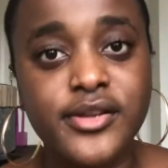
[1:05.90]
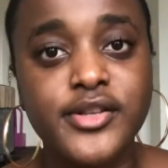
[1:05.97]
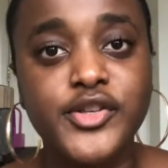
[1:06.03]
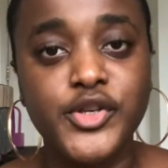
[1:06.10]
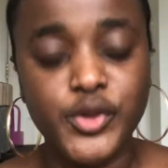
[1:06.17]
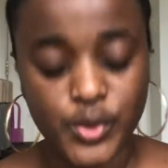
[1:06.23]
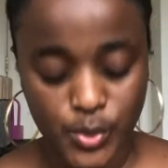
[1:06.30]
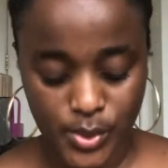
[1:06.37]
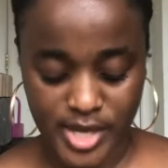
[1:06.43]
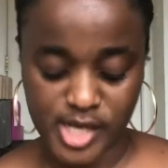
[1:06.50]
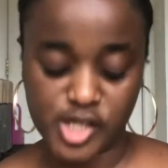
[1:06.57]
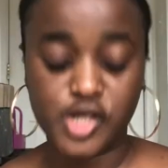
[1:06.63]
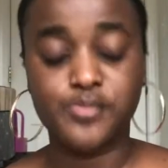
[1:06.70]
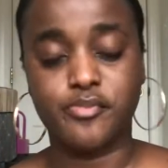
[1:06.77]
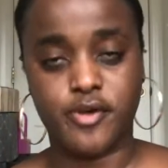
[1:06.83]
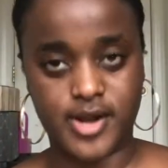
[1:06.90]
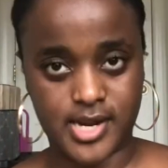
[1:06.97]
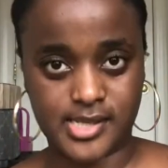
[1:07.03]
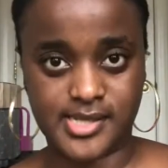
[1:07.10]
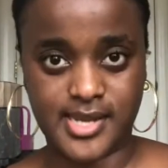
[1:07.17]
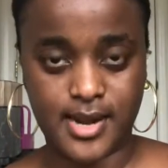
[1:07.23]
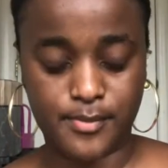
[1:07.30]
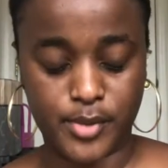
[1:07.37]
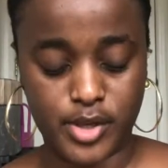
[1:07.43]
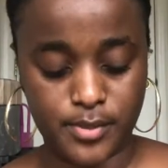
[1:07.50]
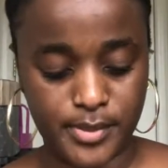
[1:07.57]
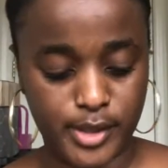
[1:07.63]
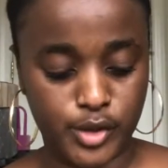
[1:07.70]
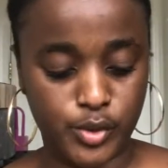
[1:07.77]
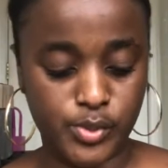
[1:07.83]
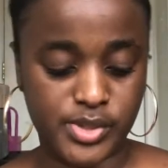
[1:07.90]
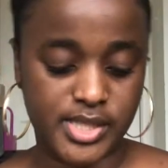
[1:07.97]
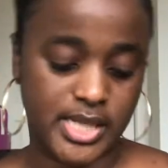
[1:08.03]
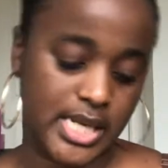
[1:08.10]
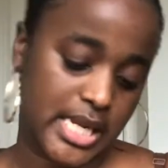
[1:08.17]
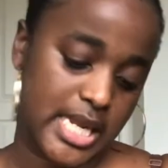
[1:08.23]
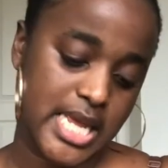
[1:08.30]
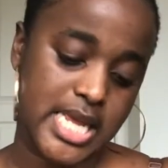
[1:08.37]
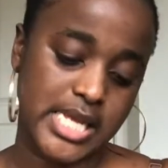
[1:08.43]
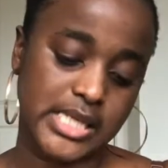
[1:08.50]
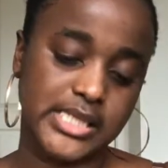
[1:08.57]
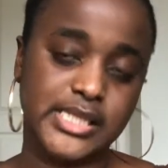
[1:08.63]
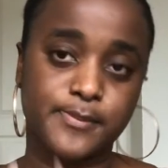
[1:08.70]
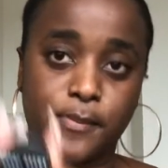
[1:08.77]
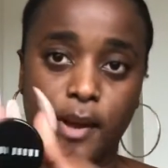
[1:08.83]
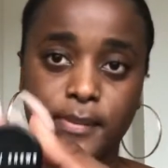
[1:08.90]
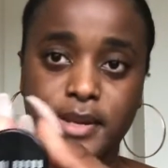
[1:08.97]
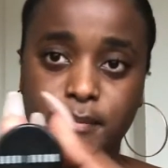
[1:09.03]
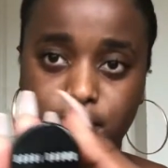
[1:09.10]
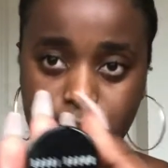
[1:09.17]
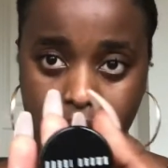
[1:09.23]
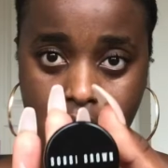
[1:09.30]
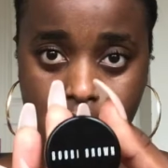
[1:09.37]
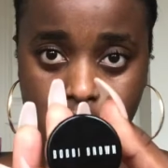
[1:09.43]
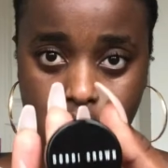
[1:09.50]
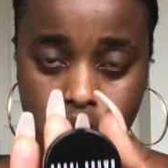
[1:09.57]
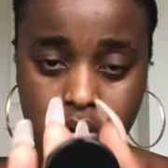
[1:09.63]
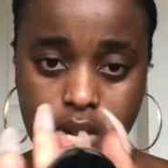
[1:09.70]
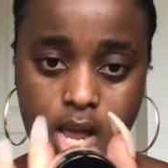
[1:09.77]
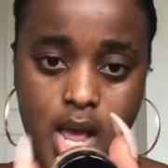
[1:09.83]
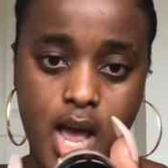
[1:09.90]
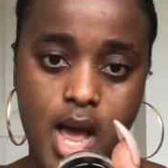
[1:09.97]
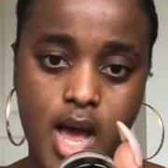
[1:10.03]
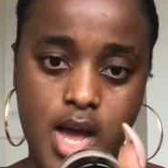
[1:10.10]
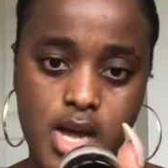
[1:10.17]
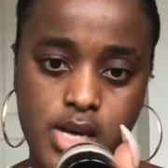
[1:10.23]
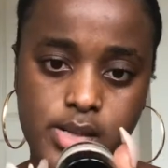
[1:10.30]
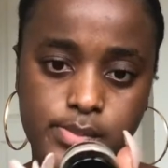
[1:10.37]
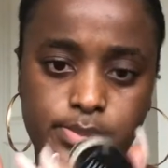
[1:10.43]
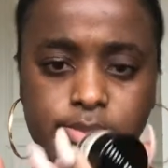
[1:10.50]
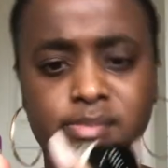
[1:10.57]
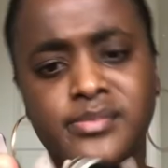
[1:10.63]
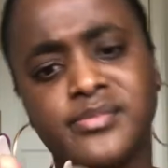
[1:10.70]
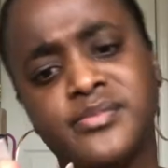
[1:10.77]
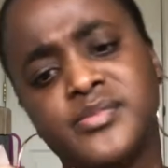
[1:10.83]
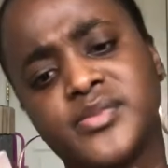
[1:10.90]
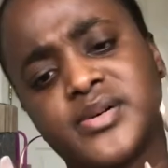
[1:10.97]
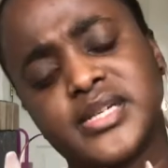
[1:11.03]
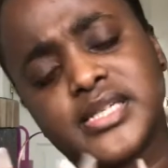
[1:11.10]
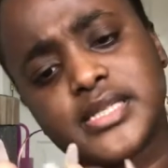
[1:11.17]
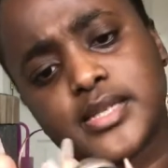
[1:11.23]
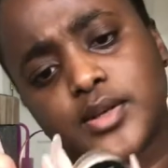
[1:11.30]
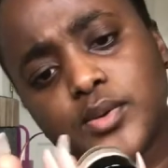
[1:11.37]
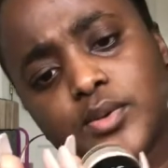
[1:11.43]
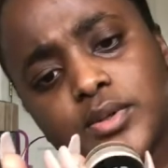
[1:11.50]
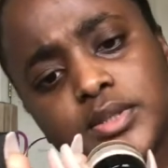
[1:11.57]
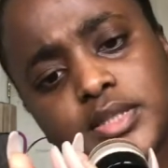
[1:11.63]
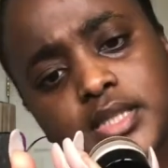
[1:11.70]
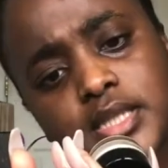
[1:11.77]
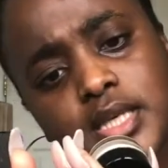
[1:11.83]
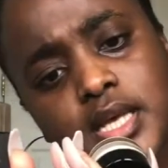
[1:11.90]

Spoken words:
new-ish products that I'm going to be using is Bobbi Brown, what is it called?